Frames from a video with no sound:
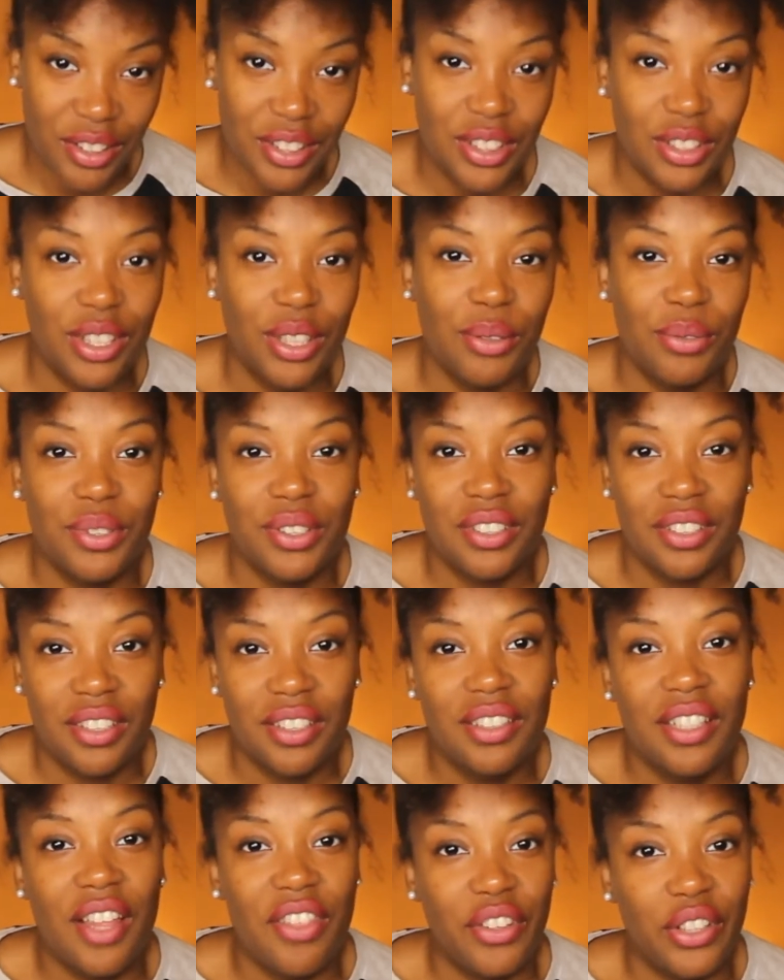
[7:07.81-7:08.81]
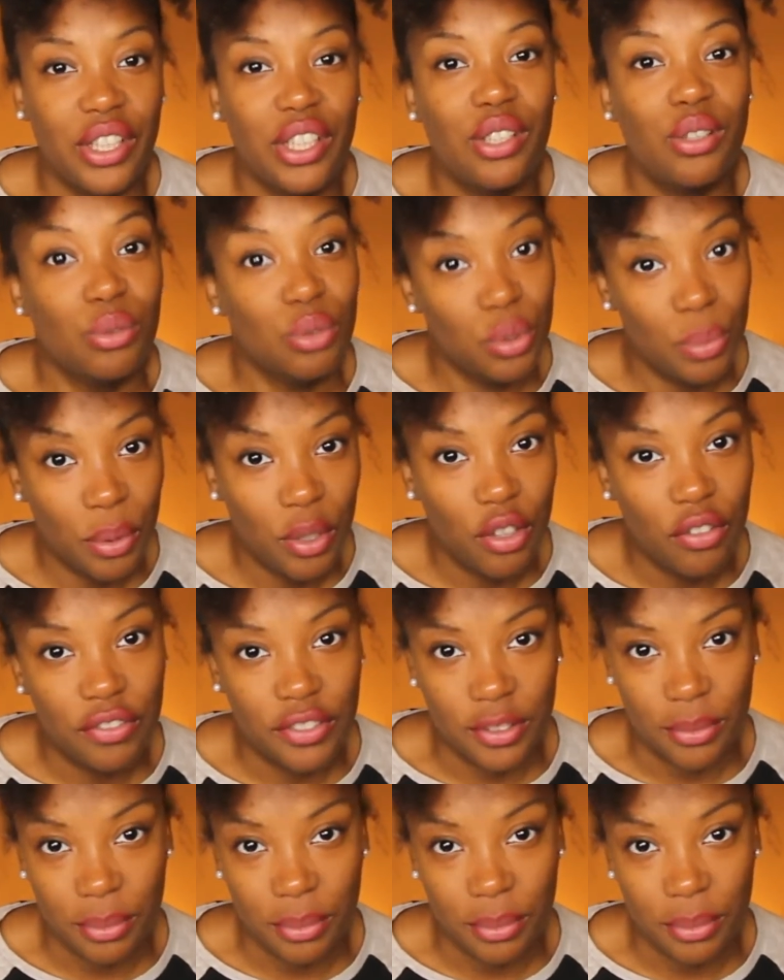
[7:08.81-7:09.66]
So that was another huge pro for